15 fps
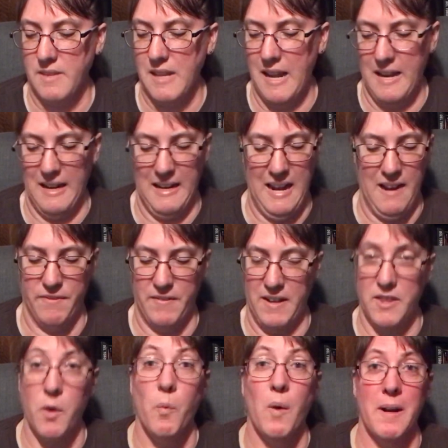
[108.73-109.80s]
And I can't
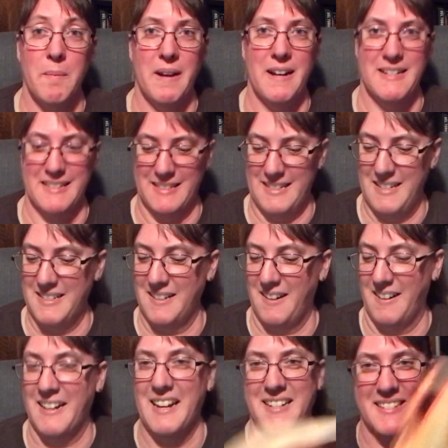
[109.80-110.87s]
find the one page that says it
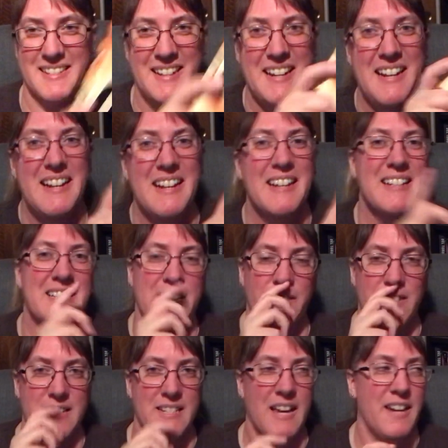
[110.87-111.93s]
on. Yes,
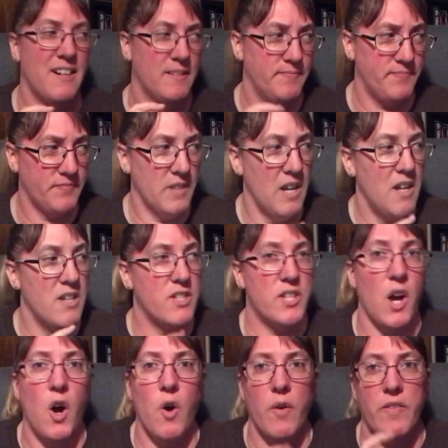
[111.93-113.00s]
Steven Snyder.
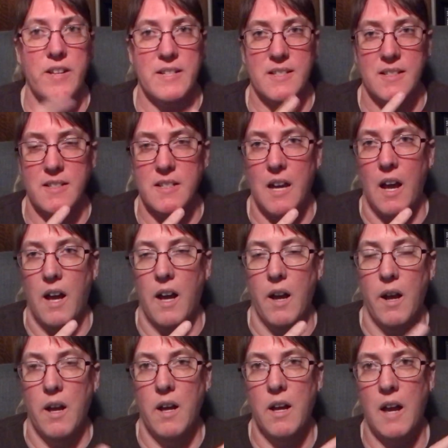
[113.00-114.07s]
So this is,
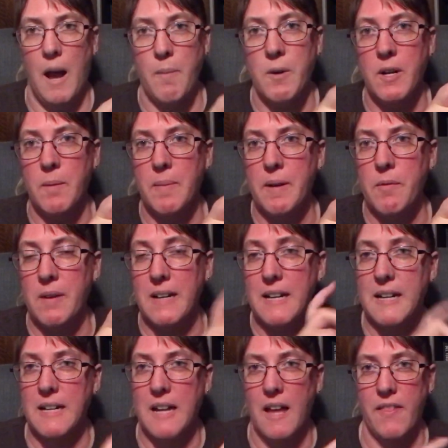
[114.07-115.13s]
I'm going to be
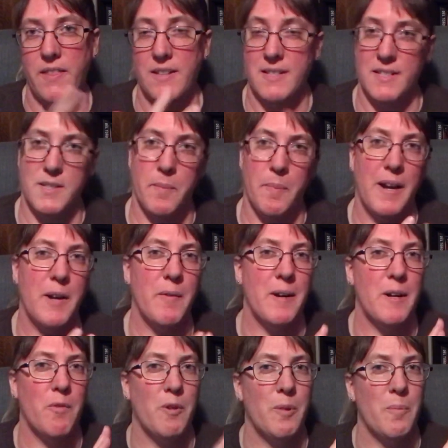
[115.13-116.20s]
reading, this is a buddy
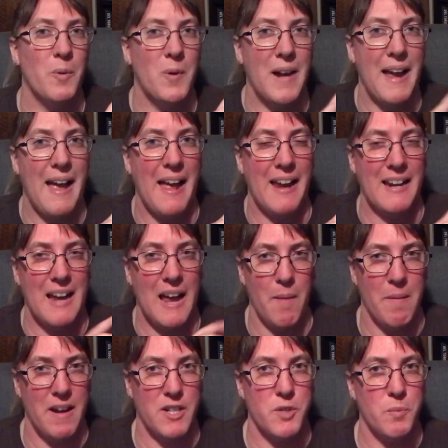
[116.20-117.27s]
read with Maria at
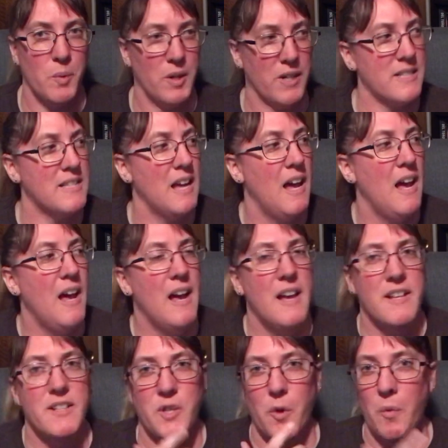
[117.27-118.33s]
MH Books.
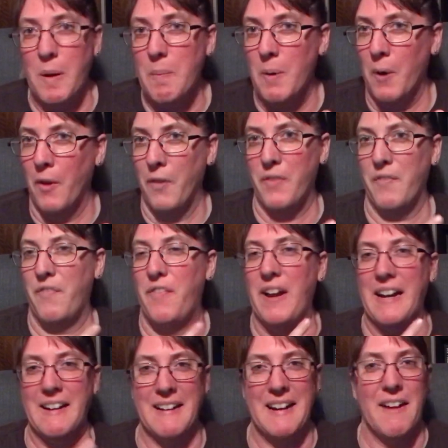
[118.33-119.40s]
So we both
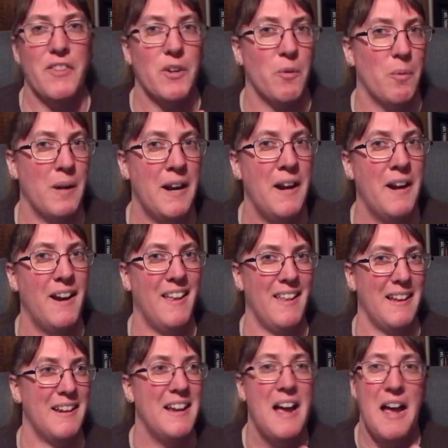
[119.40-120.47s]
figured out
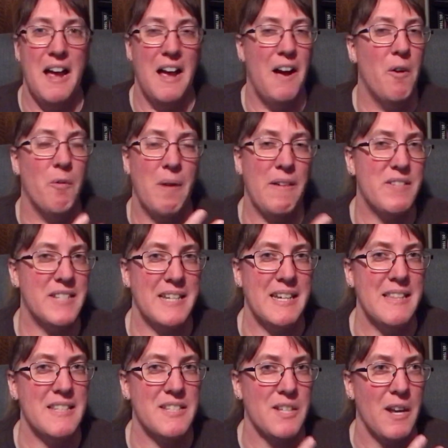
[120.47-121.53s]
that we've seen
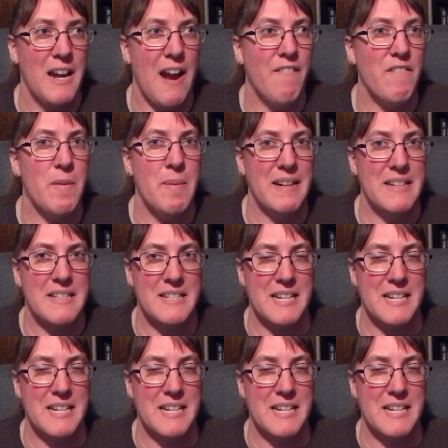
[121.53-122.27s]
this on everybody's